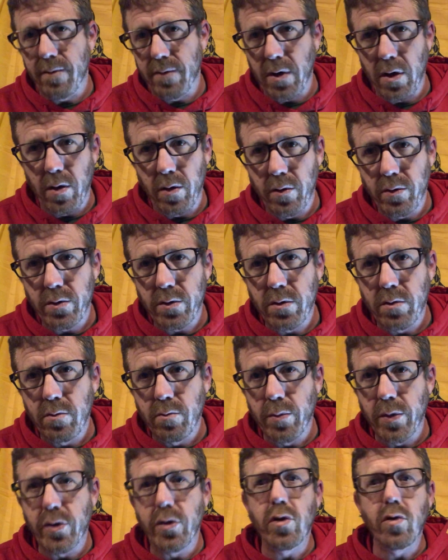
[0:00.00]
of those.
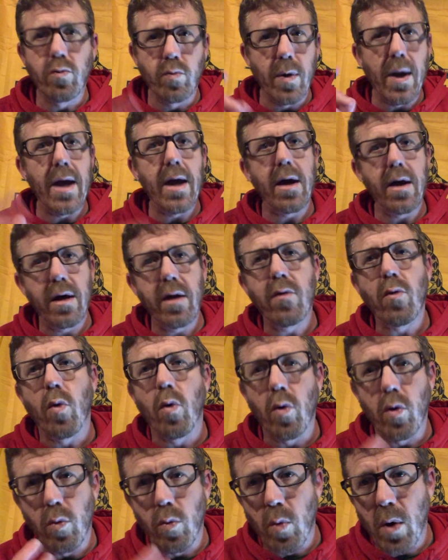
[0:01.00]
But you read
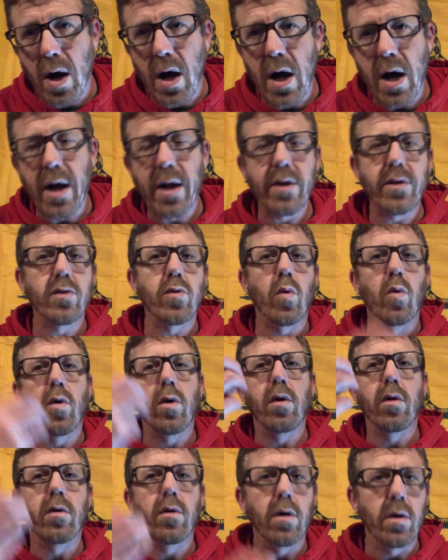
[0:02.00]
or watched
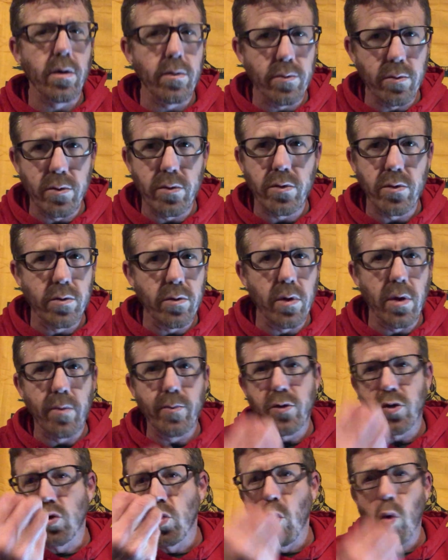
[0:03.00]
or
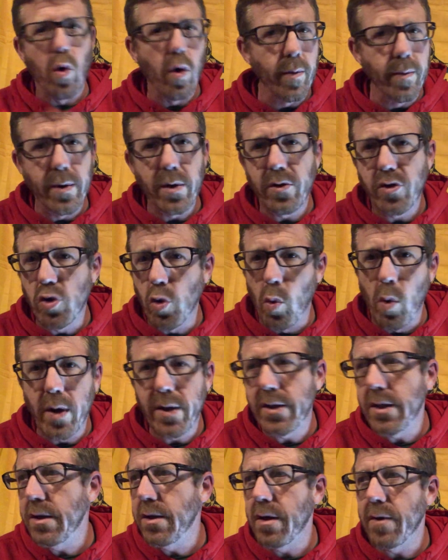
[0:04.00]
absorbed
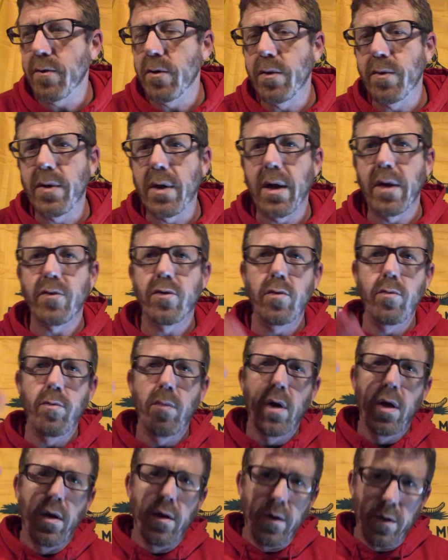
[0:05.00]
20 different things.
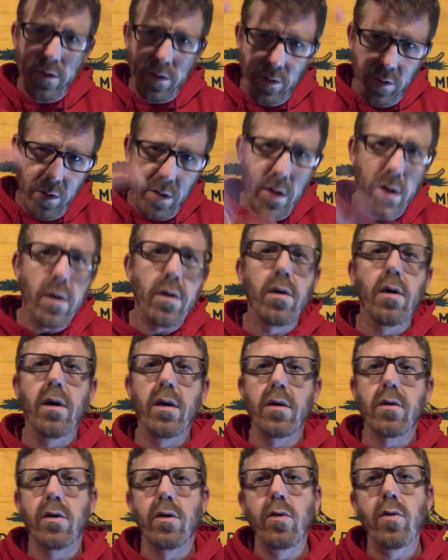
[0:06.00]
You can
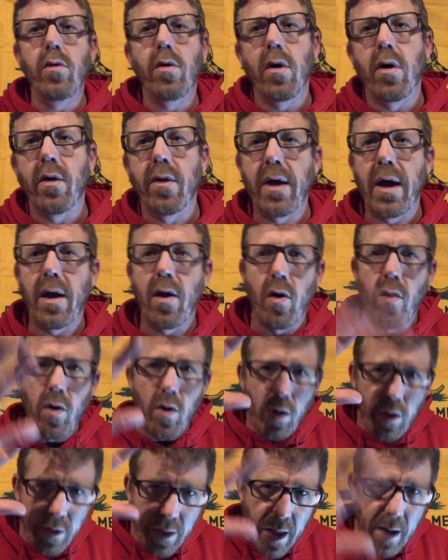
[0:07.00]
include all that.
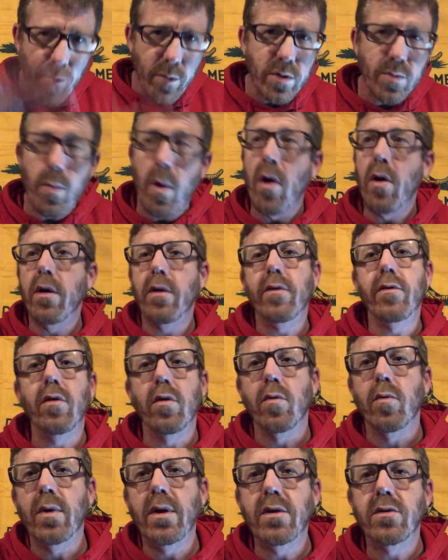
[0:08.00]
All that was part of
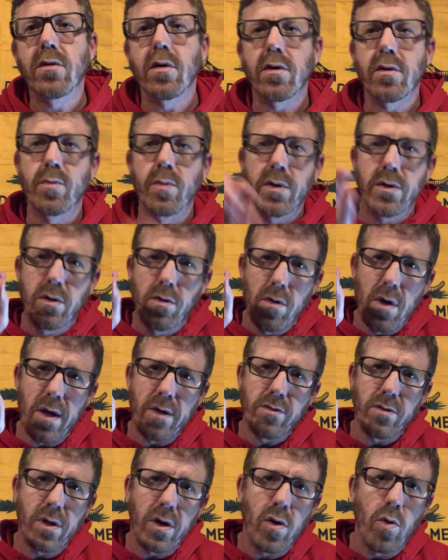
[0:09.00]
your research, but you're
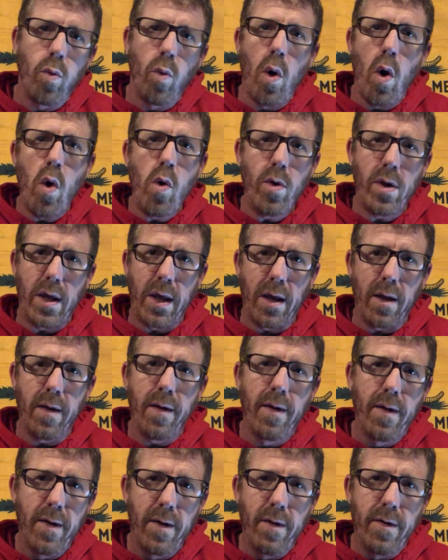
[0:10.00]
actually quoting
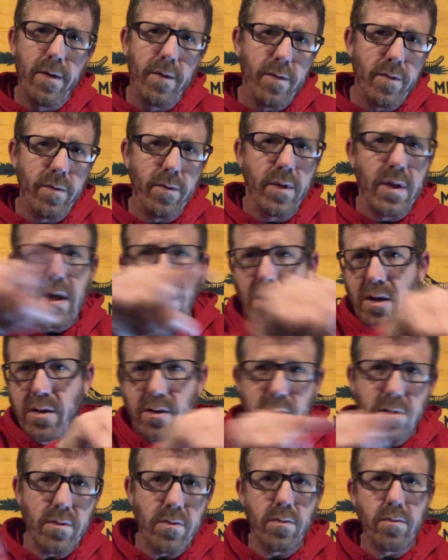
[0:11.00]

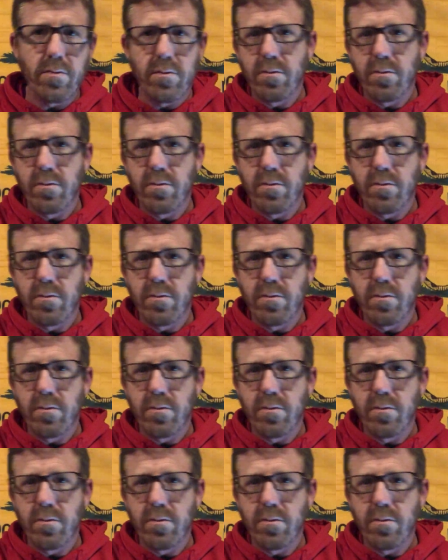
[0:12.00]
these